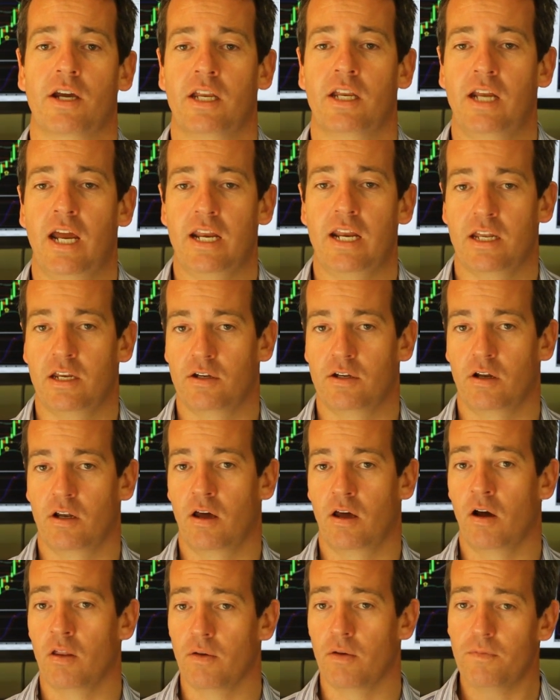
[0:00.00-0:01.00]
Canadian
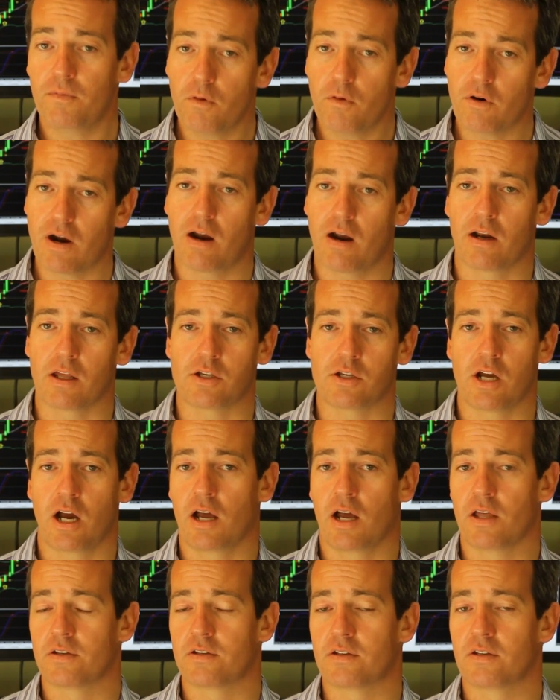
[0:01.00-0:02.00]
dollar on the 4-hourly
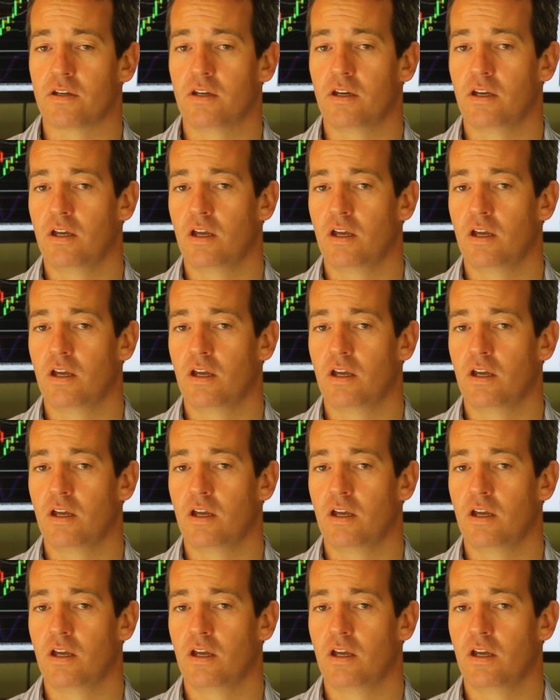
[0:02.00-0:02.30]
charts.